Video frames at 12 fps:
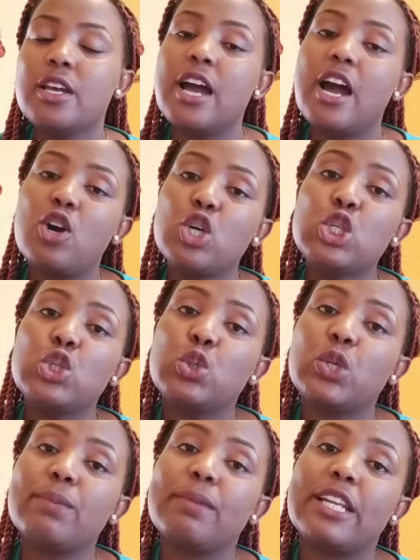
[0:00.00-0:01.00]
How do
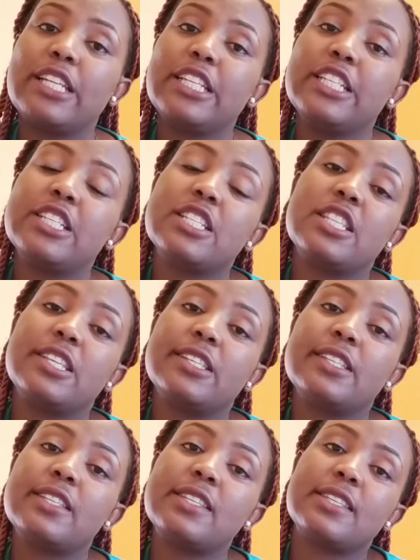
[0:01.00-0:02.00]
we manage
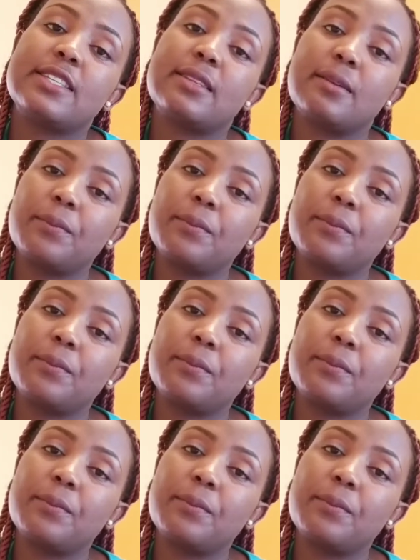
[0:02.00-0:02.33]
these